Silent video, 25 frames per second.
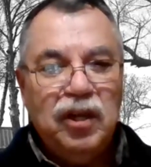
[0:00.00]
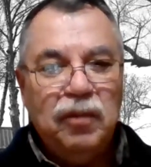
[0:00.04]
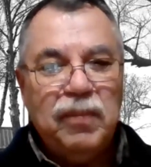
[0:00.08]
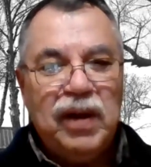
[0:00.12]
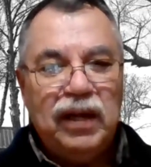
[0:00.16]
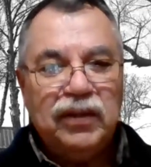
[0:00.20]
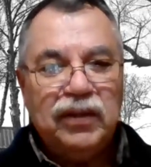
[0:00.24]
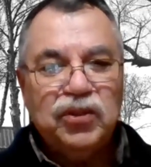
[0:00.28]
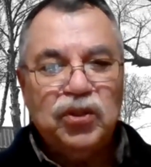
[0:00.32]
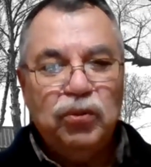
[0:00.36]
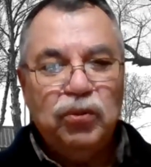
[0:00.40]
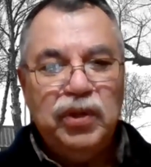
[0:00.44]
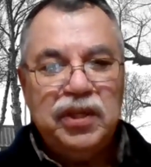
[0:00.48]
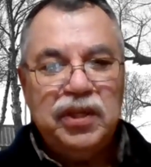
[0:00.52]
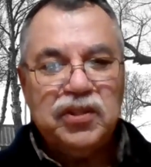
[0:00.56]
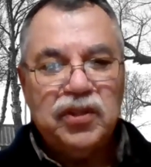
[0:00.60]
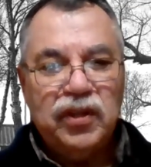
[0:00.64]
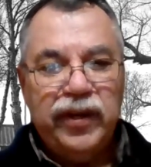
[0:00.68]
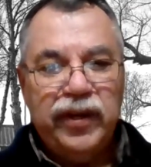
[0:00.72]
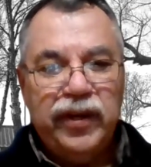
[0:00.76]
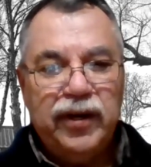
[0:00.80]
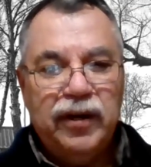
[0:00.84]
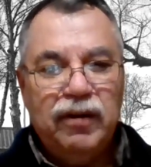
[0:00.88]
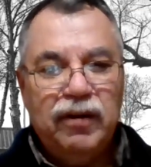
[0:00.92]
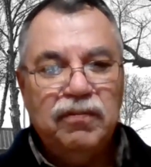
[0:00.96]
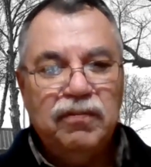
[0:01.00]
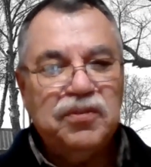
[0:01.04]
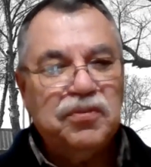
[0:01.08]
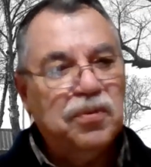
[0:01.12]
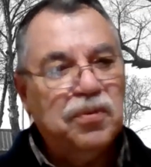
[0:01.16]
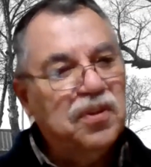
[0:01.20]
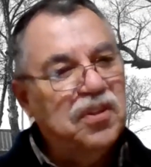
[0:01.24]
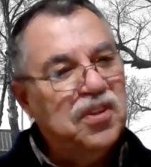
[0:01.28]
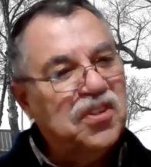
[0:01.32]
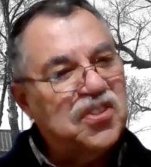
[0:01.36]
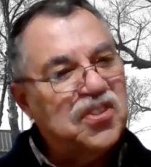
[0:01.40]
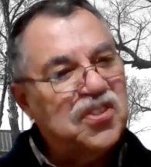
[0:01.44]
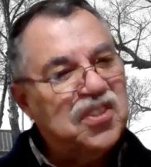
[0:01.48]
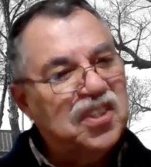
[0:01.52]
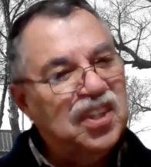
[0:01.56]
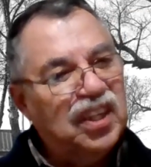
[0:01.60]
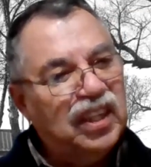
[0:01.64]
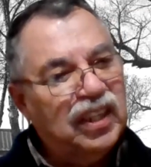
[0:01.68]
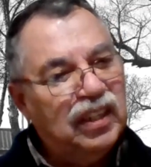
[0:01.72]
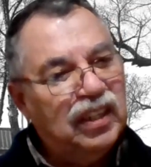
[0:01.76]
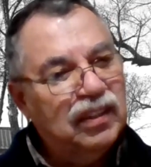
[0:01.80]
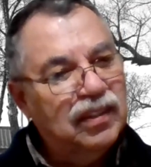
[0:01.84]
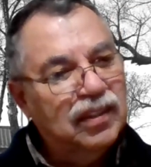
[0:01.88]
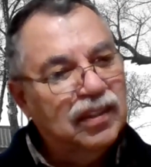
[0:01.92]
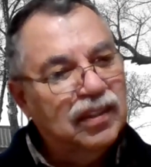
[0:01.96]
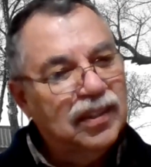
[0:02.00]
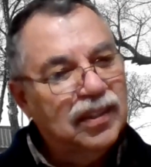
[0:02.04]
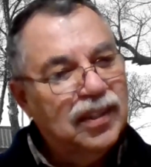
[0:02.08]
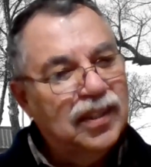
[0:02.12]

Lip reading: about 2 weeks later, and it was real skinny.